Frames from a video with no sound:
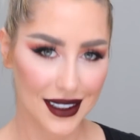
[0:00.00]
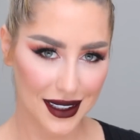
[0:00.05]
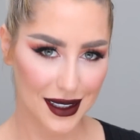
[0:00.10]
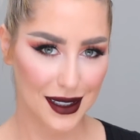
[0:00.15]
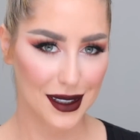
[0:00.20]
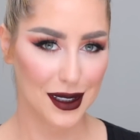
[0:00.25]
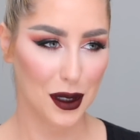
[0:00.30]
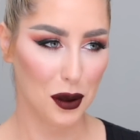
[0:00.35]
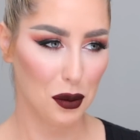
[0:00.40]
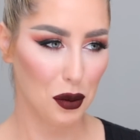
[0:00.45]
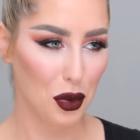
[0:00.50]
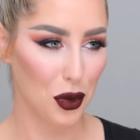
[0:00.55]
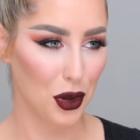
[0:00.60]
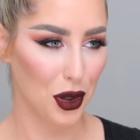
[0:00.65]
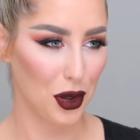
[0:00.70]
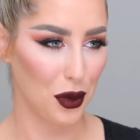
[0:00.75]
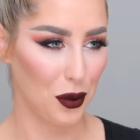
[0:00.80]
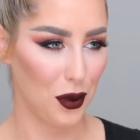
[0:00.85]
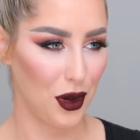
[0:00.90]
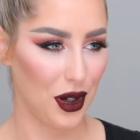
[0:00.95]
this is an
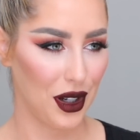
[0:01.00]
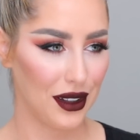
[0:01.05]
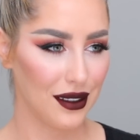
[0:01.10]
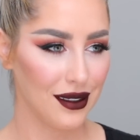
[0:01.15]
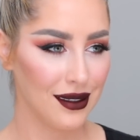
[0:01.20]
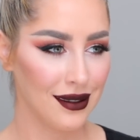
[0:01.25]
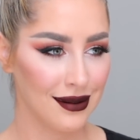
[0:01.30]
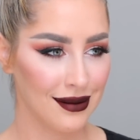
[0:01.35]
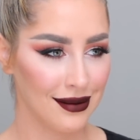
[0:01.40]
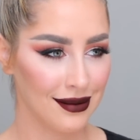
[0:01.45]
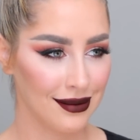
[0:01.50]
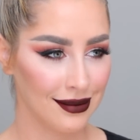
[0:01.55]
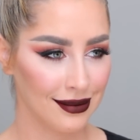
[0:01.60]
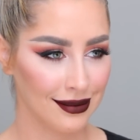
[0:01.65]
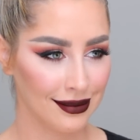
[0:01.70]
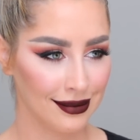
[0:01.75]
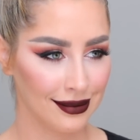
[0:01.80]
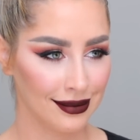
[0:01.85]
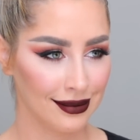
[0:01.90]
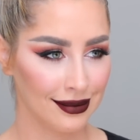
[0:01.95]
important one.
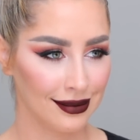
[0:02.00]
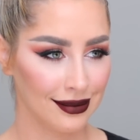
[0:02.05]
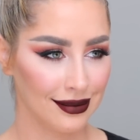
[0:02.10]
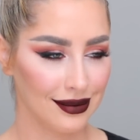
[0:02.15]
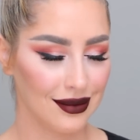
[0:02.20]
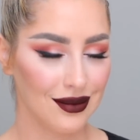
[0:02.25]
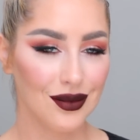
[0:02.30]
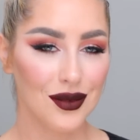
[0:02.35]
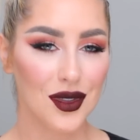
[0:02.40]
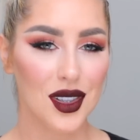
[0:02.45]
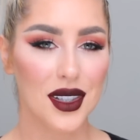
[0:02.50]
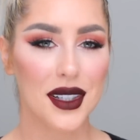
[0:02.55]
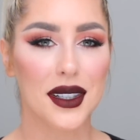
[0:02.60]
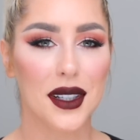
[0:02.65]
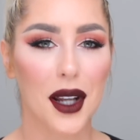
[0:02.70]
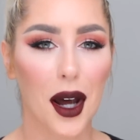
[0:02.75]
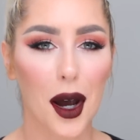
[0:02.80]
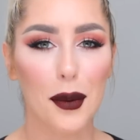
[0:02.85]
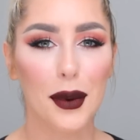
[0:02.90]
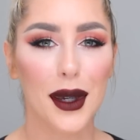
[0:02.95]

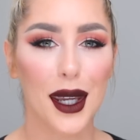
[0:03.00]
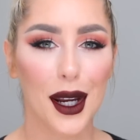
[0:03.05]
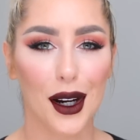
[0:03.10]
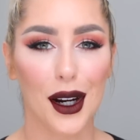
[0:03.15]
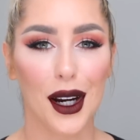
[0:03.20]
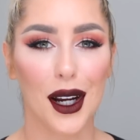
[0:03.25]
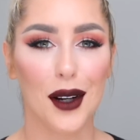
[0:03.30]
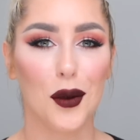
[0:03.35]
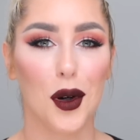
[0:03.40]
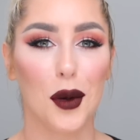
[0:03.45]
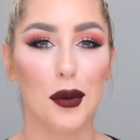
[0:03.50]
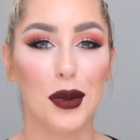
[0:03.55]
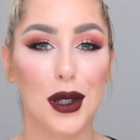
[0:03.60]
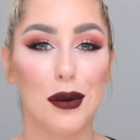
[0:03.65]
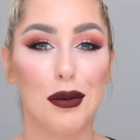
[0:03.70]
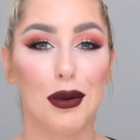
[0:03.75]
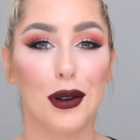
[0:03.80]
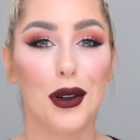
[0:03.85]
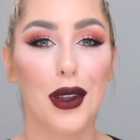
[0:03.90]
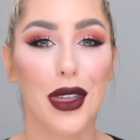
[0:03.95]
Stop caring what
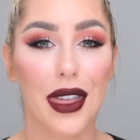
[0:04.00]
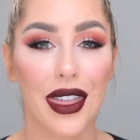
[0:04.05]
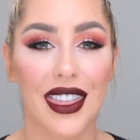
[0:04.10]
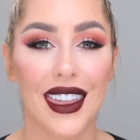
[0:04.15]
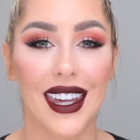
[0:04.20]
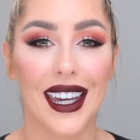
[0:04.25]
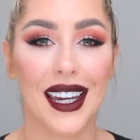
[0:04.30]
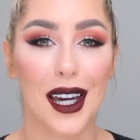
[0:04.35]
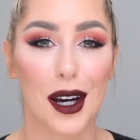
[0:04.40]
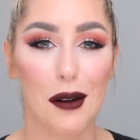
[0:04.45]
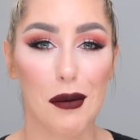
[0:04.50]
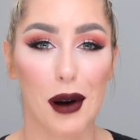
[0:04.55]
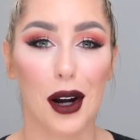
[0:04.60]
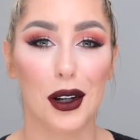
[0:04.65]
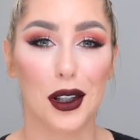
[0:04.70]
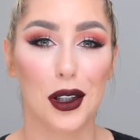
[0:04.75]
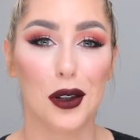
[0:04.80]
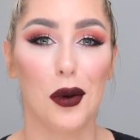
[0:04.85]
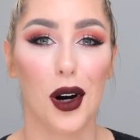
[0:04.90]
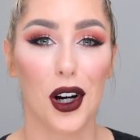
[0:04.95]
people think
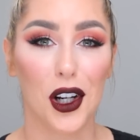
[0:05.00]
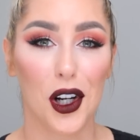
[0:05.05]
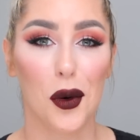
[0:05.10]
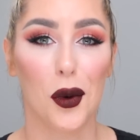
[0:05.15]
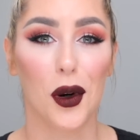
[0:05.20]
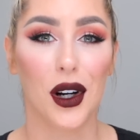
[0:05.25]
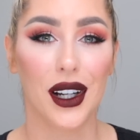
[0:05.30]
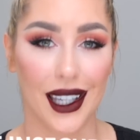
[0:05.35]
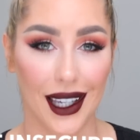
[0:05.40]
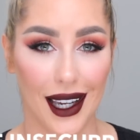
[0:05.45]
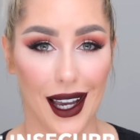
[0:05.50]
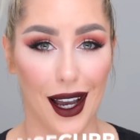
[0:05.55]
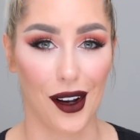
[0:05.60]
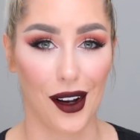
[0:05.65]
about you while you're working